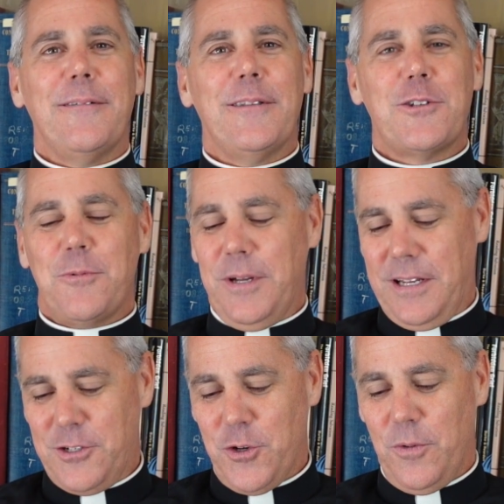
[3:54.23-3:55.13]
this
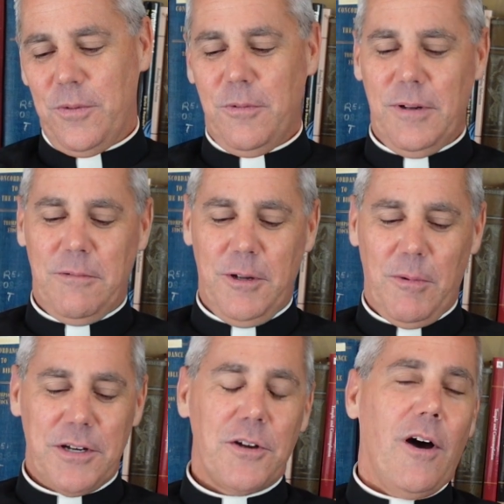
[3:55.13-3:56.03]
week. So we
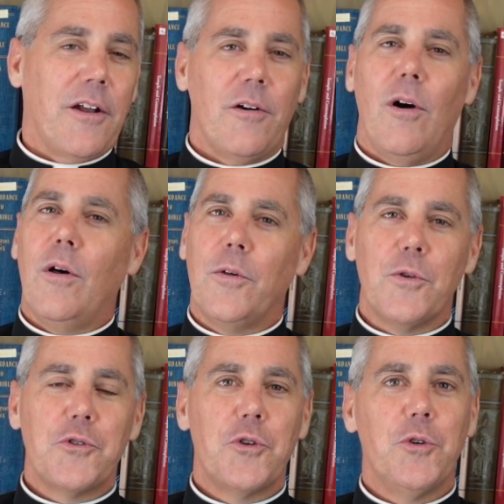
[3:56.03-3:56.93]
want to honor all
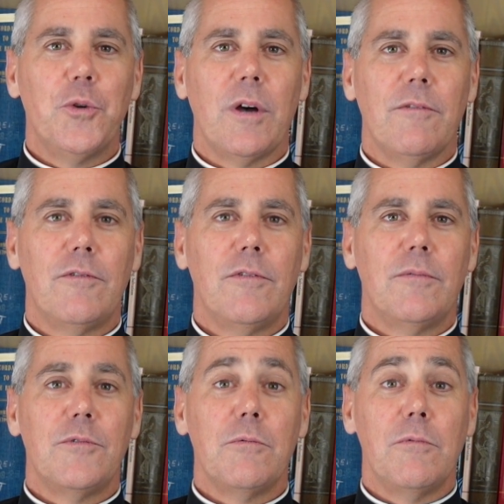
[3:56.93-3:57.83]
those who have
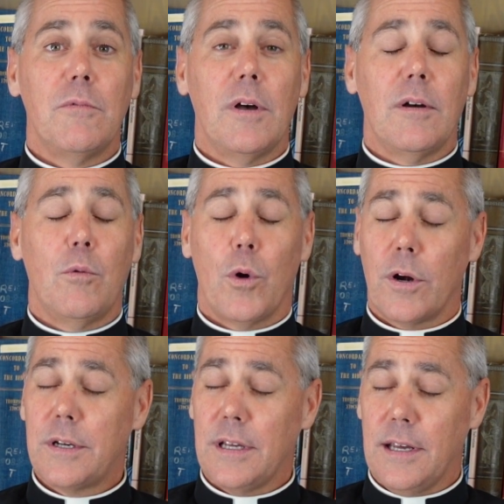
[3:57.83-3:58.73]

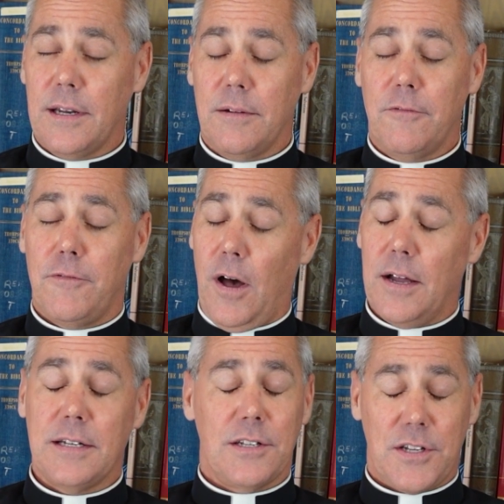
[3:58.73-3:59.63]
worked and fought and